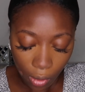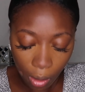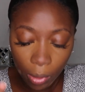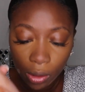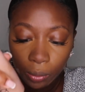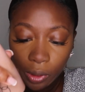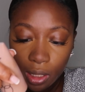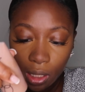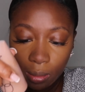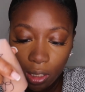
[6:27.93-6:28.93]
But the
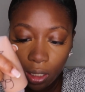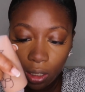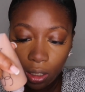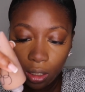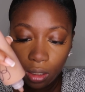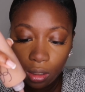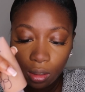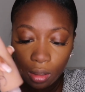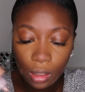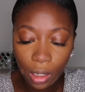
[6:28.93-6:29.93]
reason
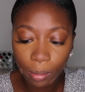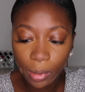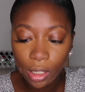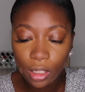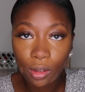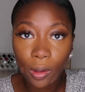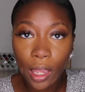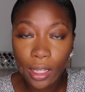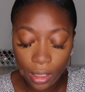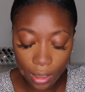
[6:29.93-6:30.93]
I'm being so
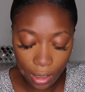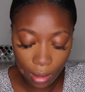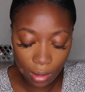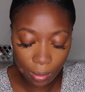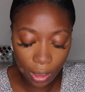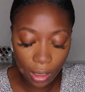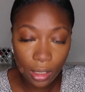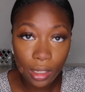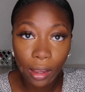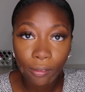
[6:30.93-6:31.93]
hesitant is
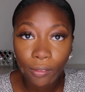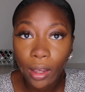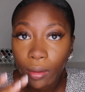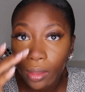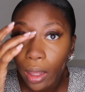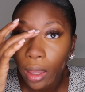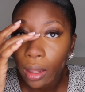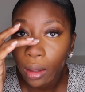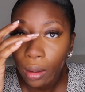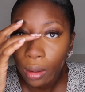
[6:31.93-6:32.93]
because I found that